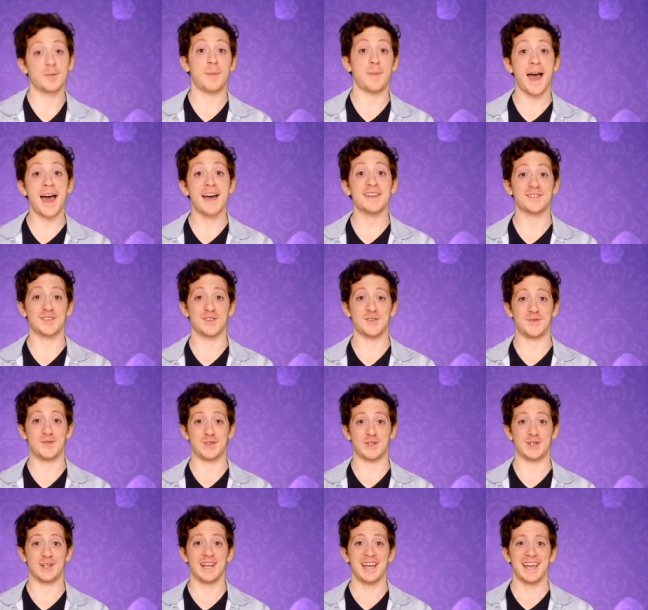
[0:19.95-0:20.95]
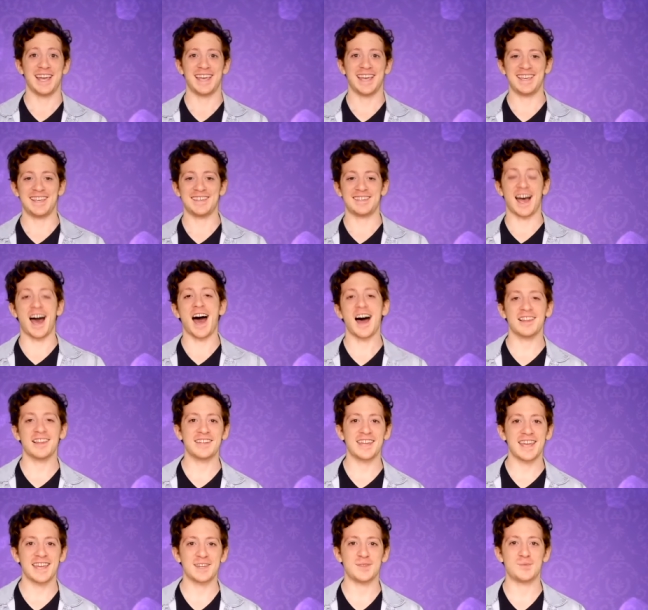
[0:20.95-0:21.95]
or Passover, is a
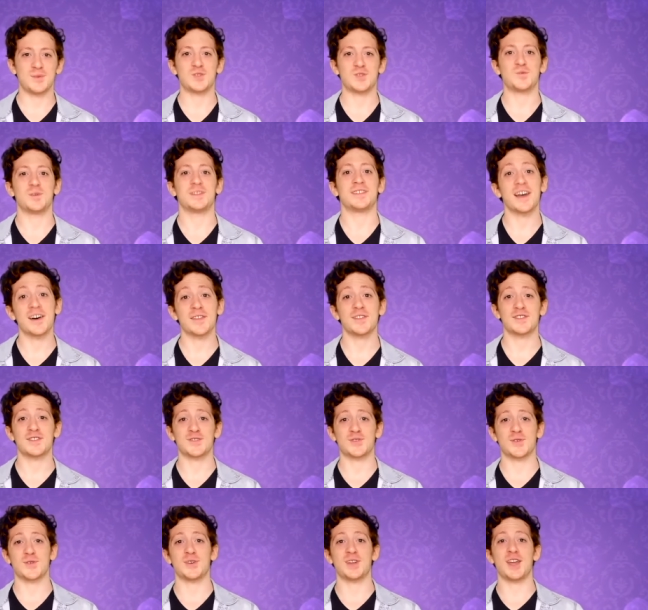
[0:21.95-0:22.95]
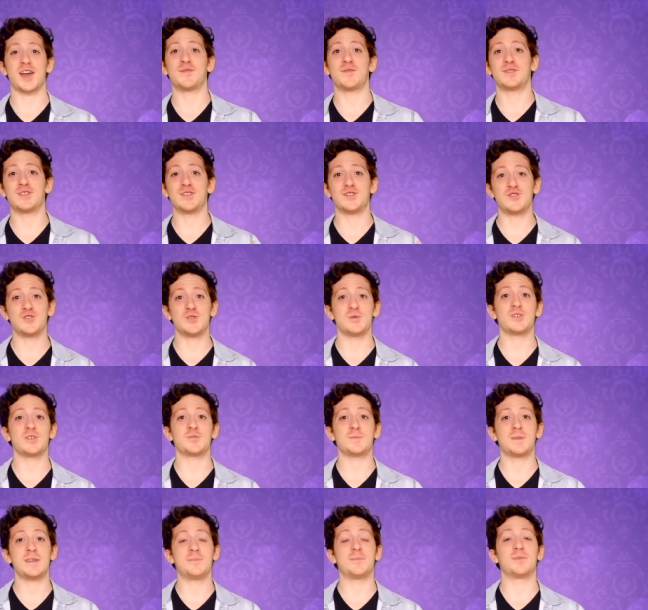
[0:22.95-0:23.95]
holiday in which we tell the story of the
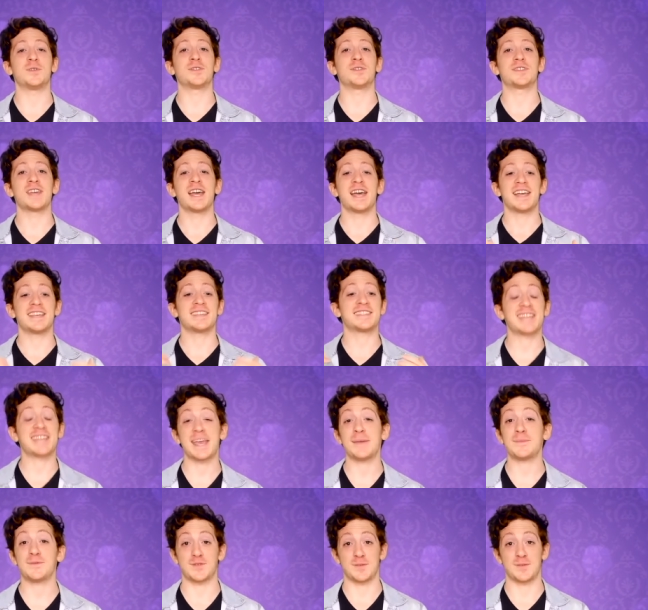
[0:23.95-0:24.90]
Jewish people's escape